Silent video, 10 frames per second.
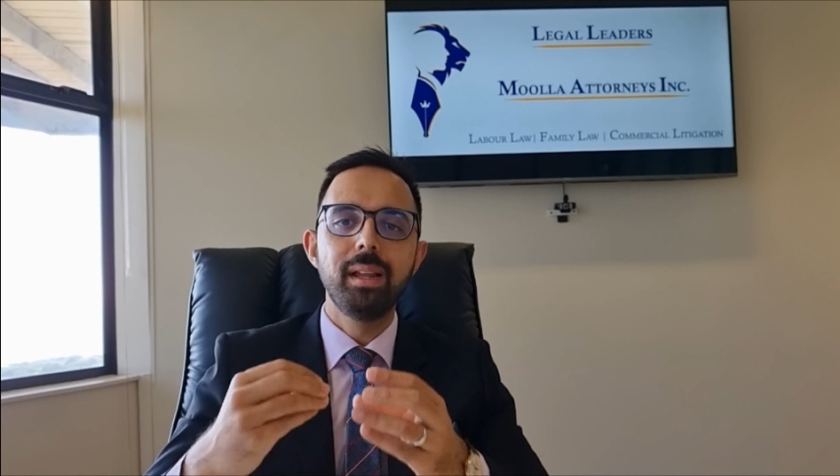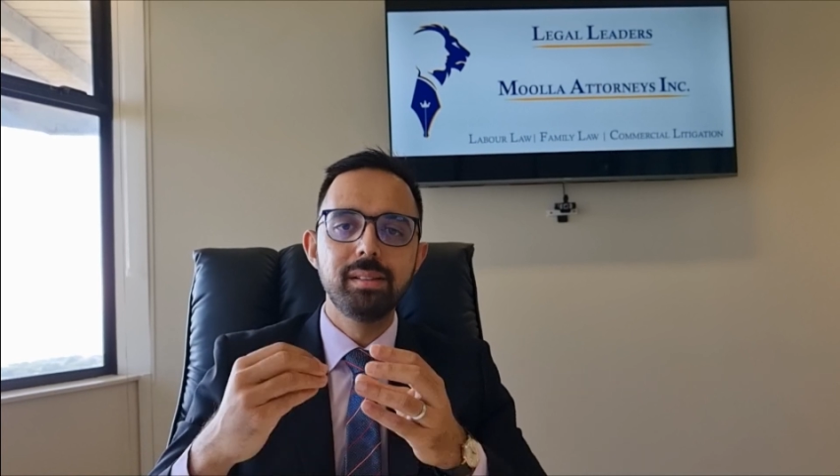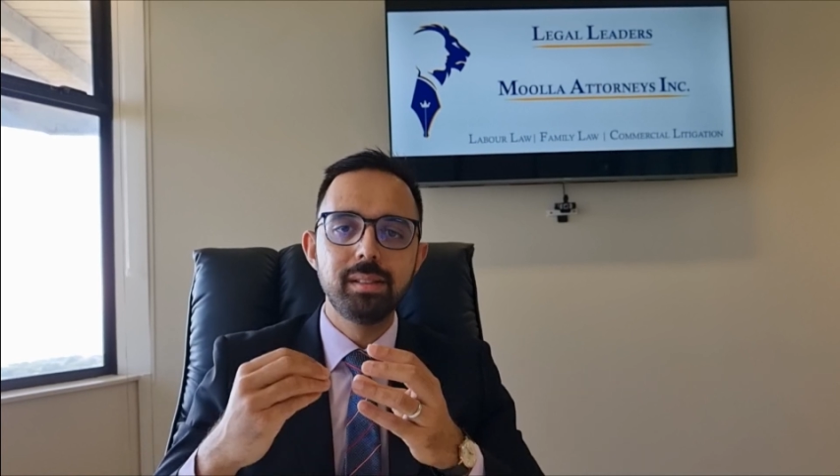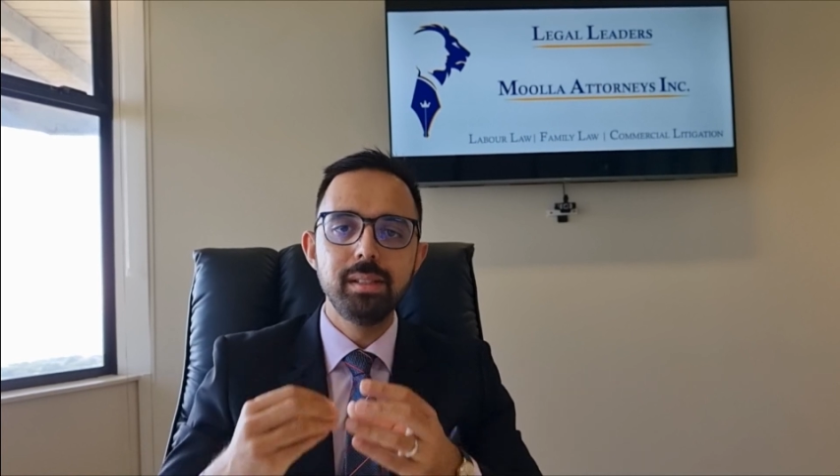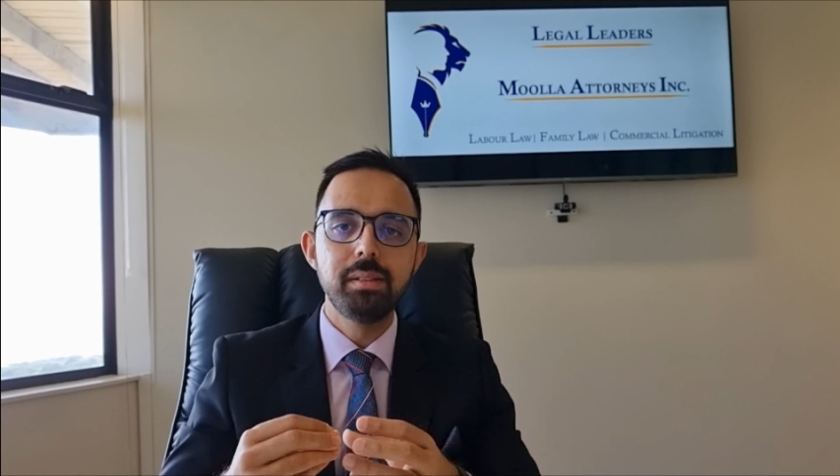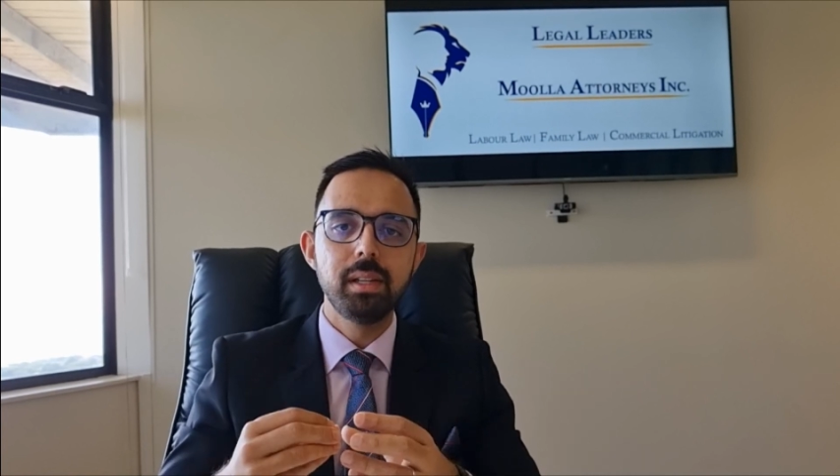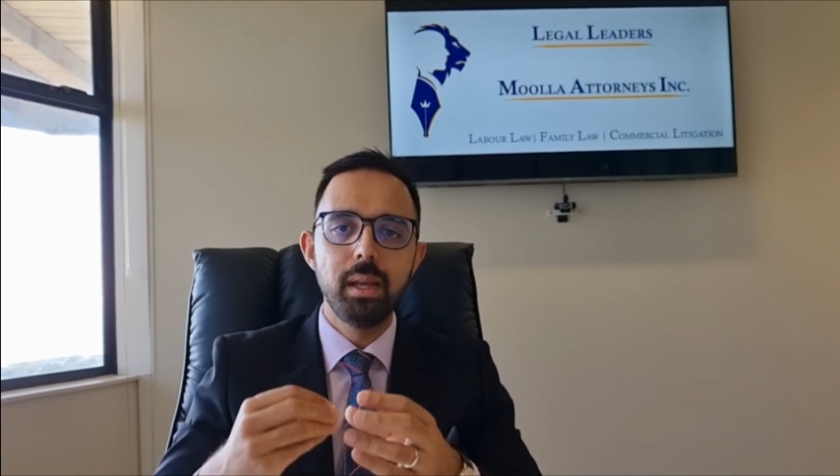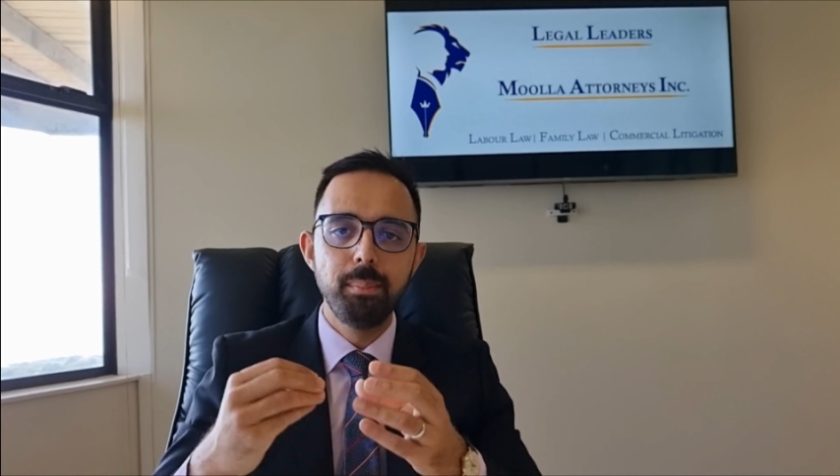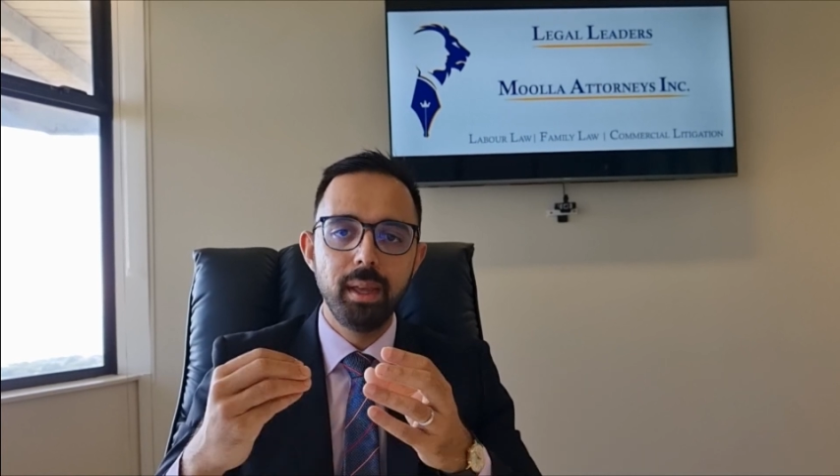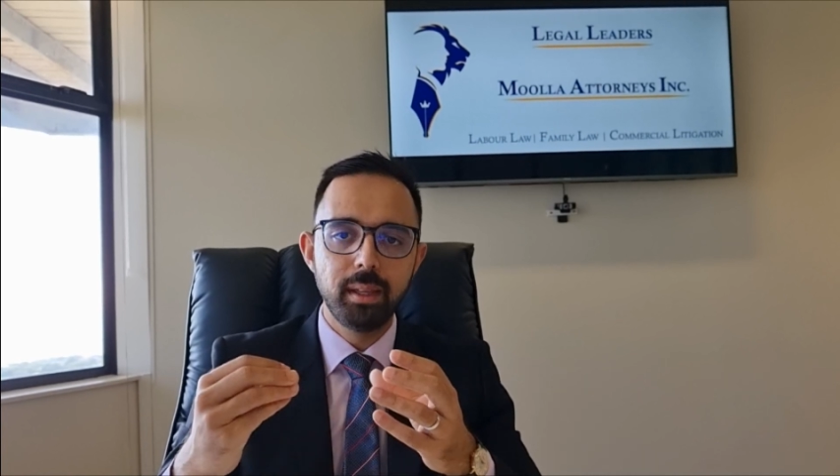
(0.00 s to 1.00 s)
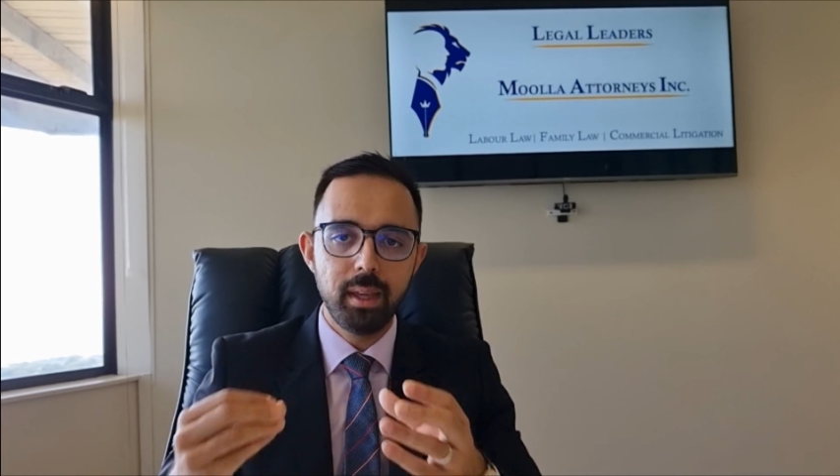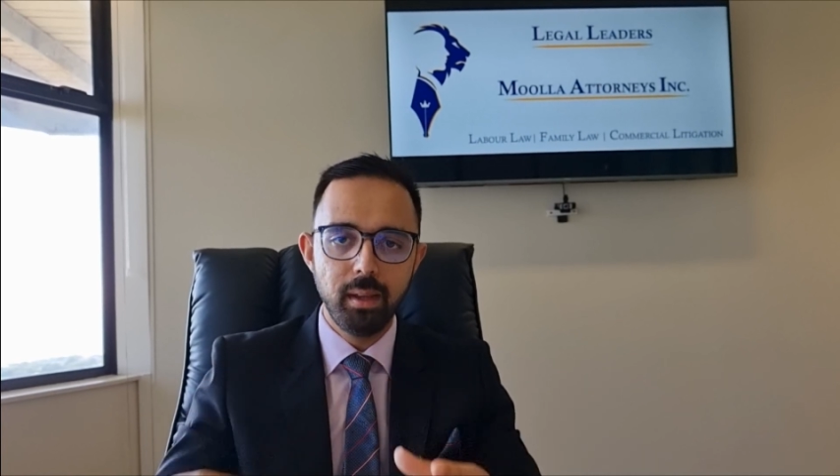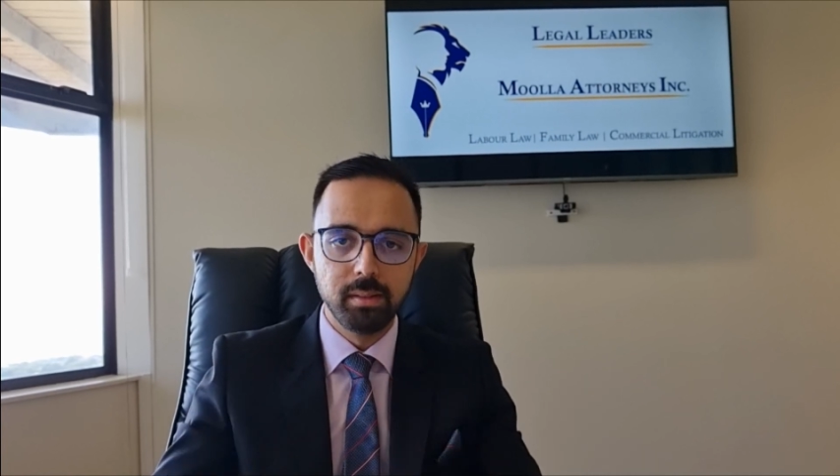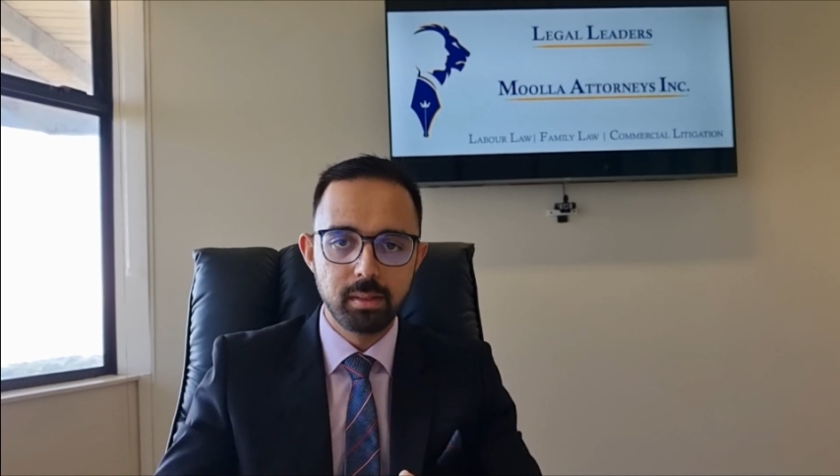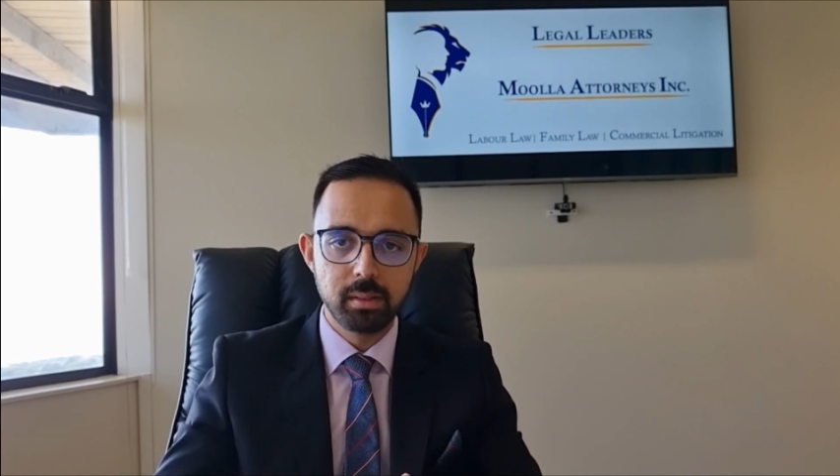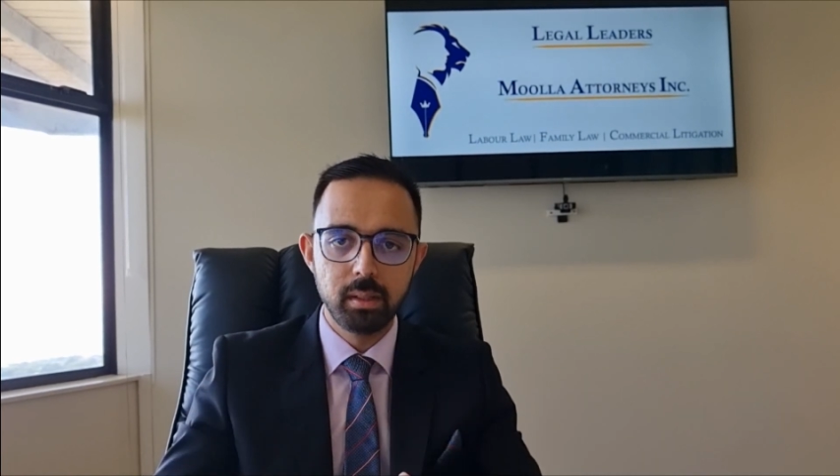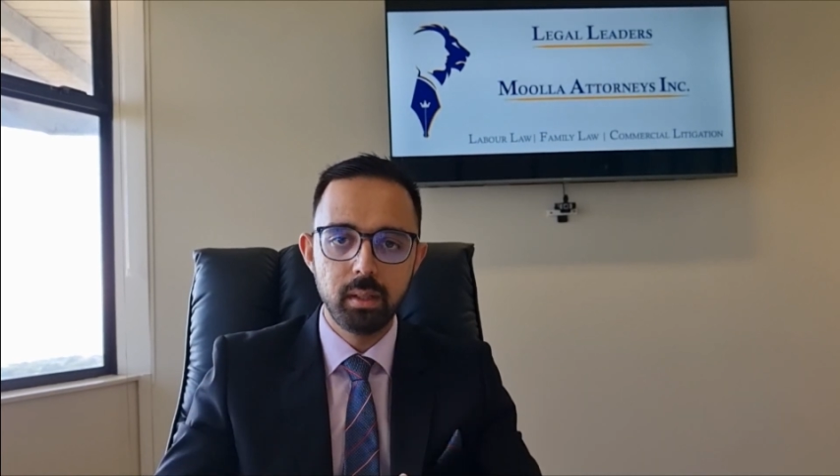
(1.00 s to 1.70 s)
Ccma case.